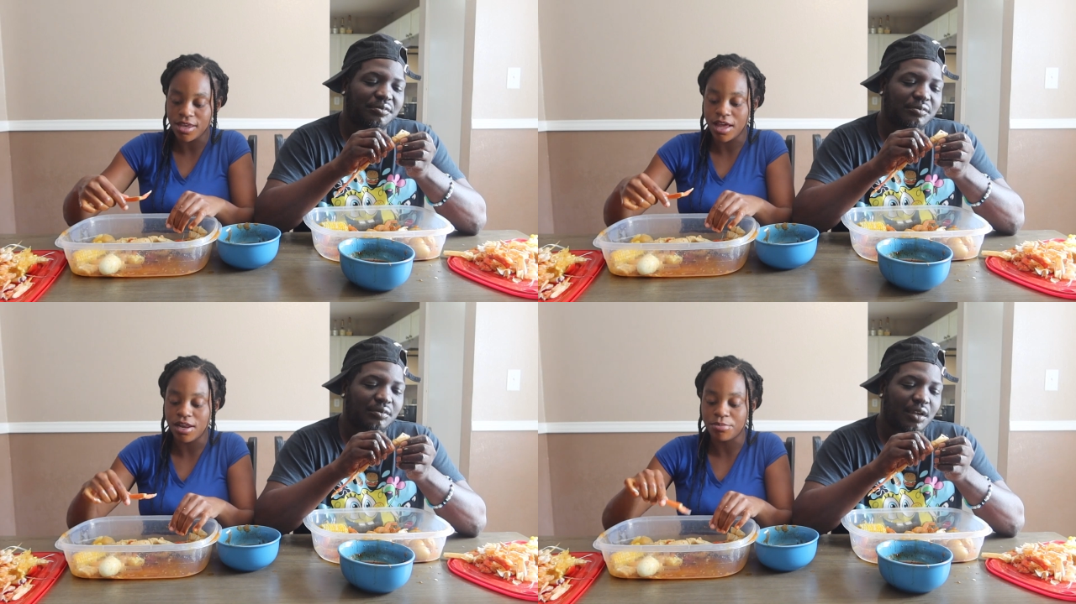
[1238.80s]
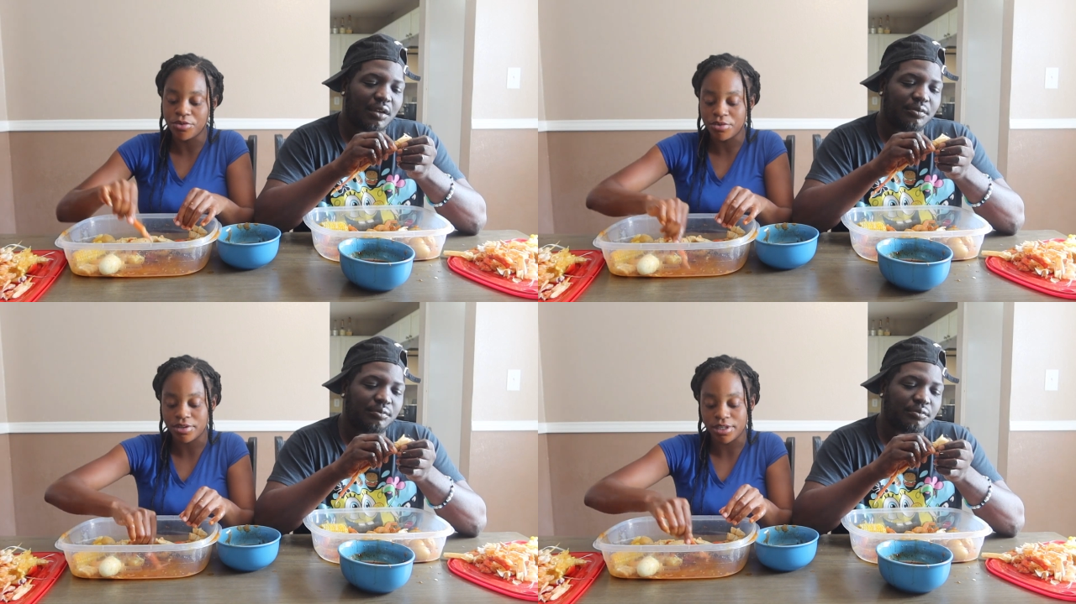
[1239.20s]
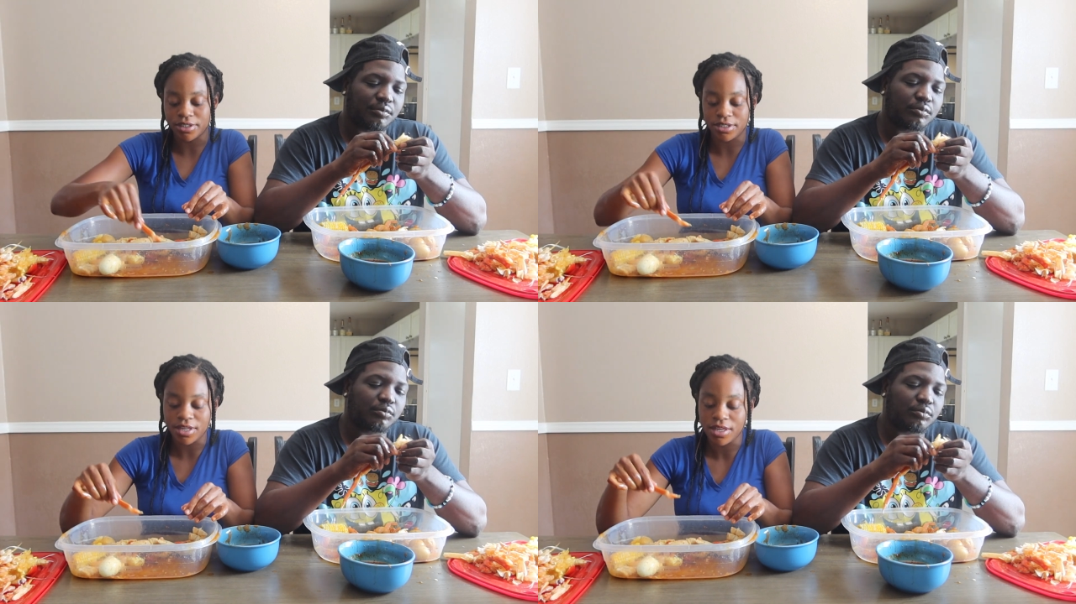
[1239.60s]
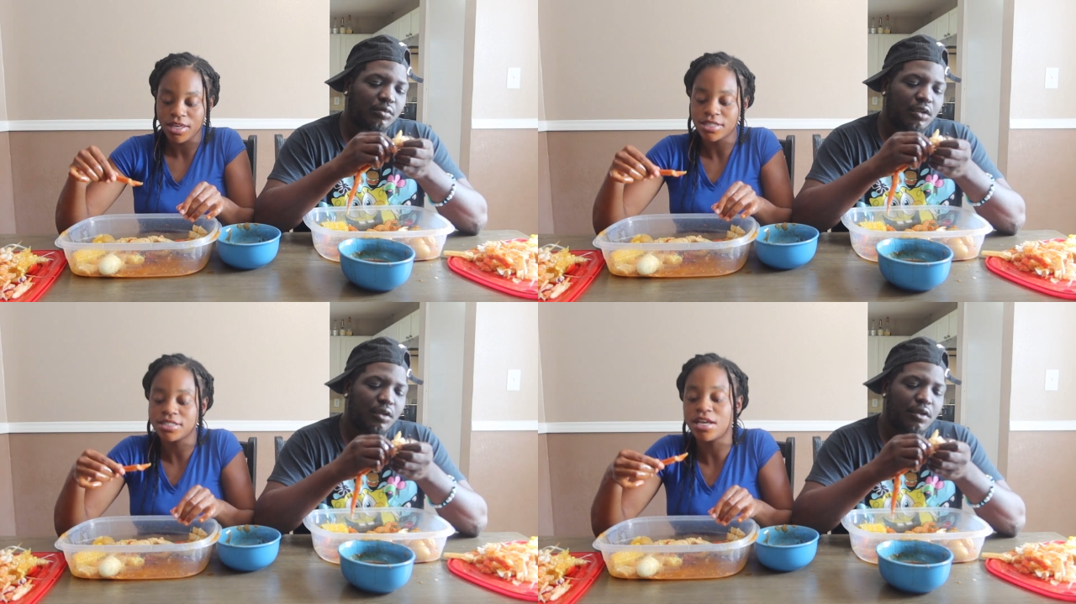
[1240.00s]
Speaker 1: Y'all, I'm doing it.
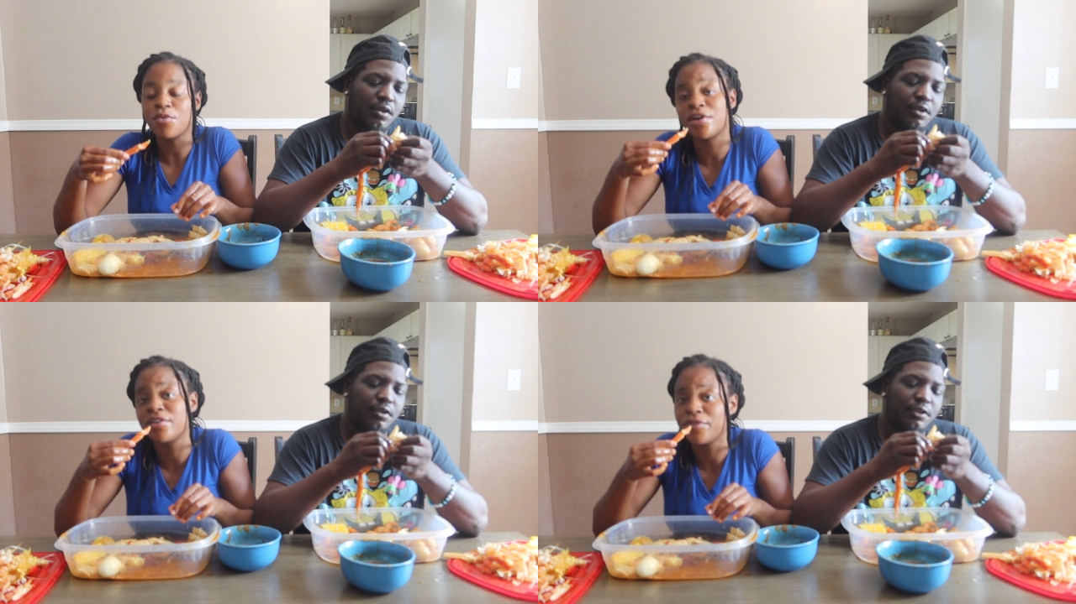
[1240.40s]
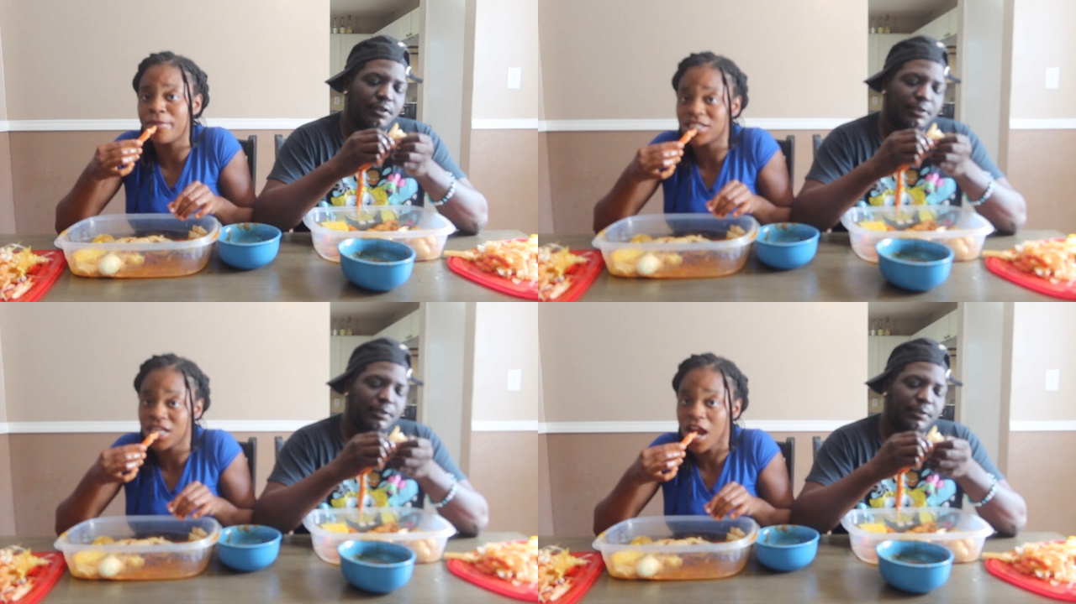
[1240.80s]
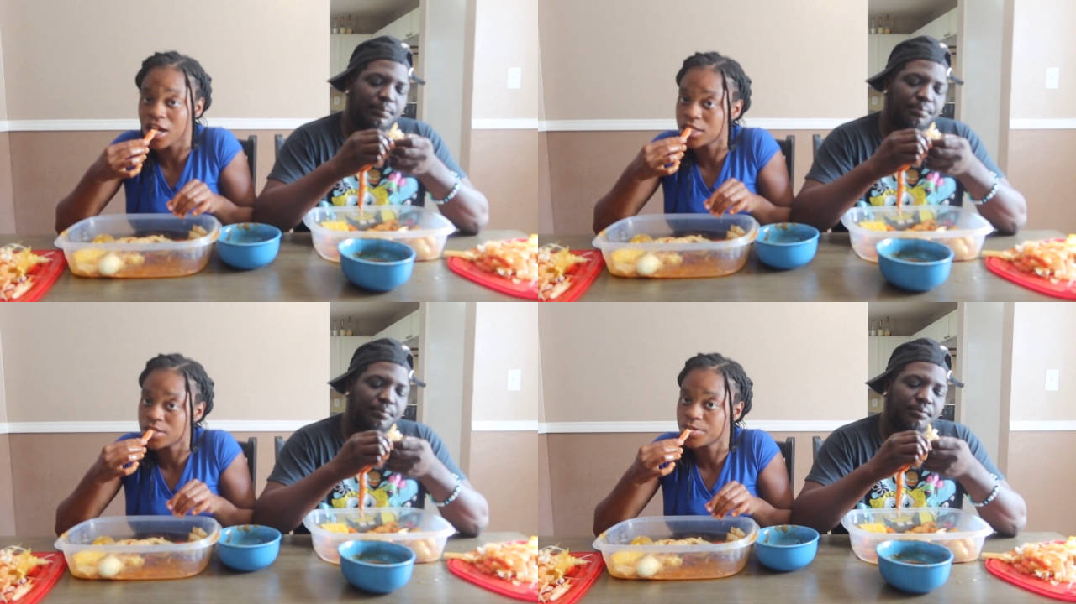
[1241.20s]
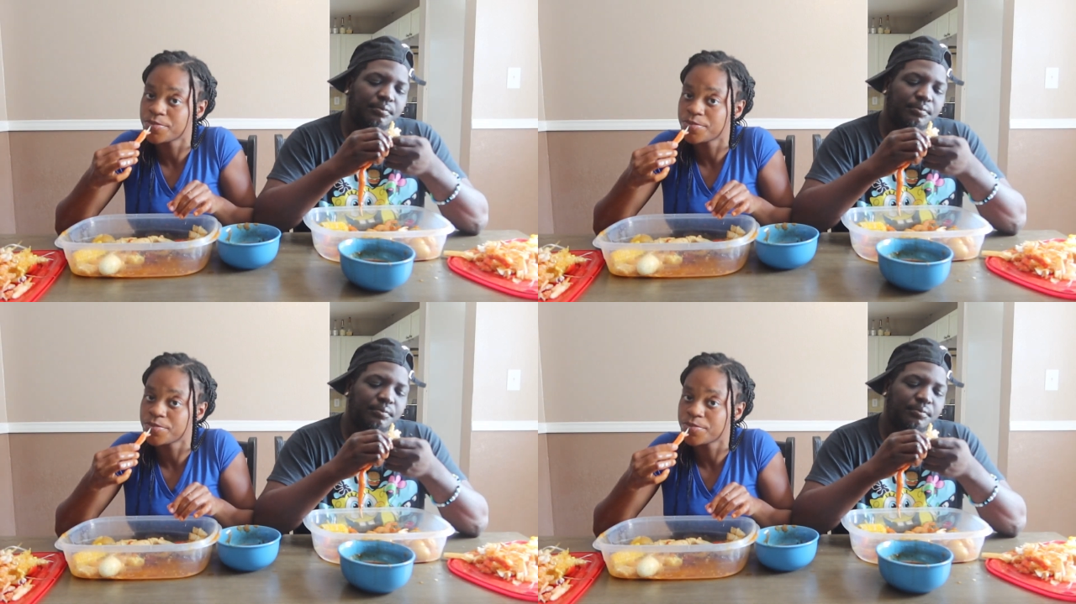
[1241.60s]
See, I'm ready for my time.